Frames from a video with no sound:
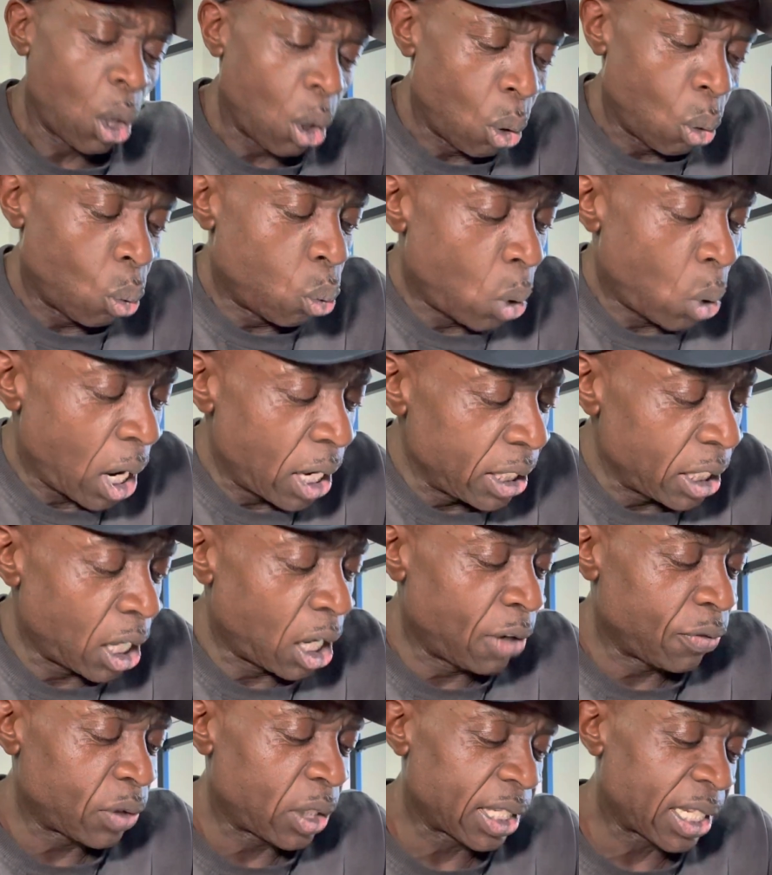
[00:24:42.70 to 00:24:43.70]
One
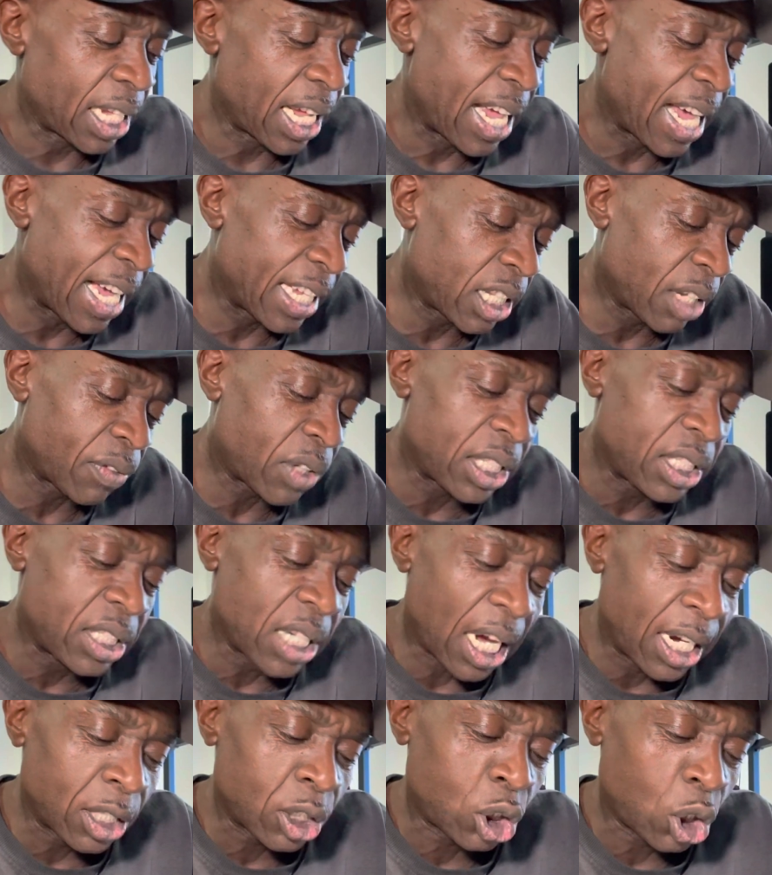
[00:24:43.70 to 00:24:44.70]
of the head of the
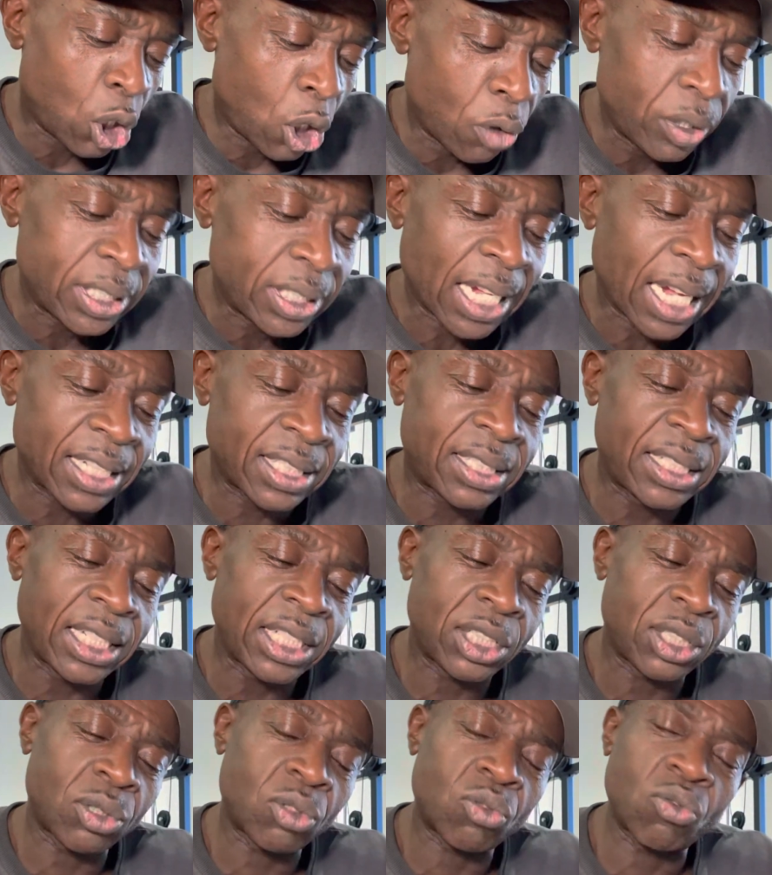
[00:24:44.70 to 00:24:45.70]
Young Tories has
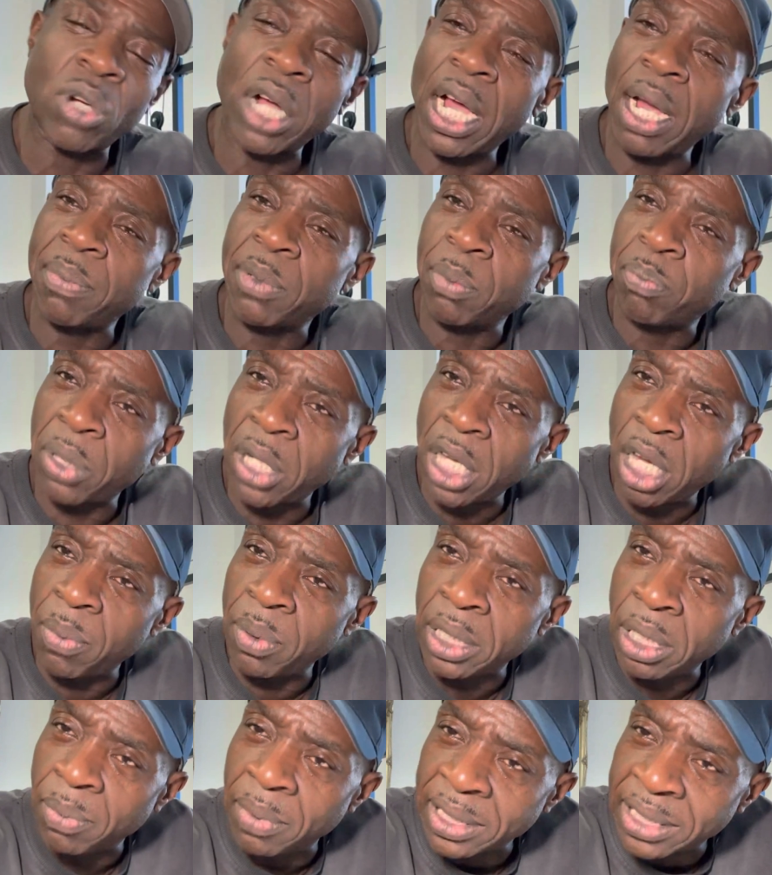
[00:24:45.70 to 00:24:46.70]
described
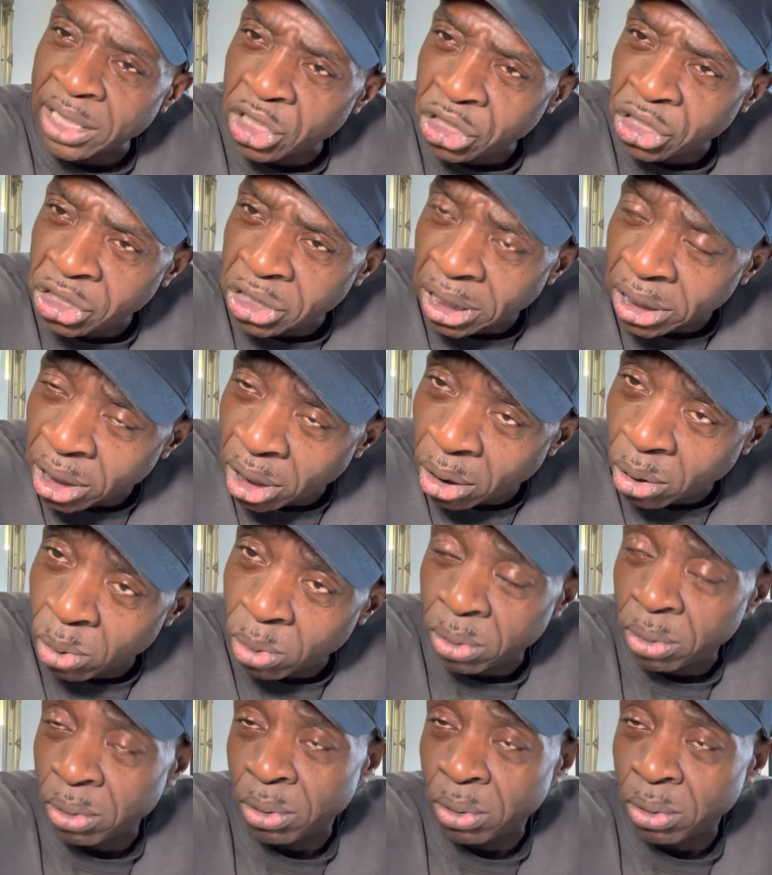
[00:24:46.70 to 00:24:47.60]
Birmingham as a shithole.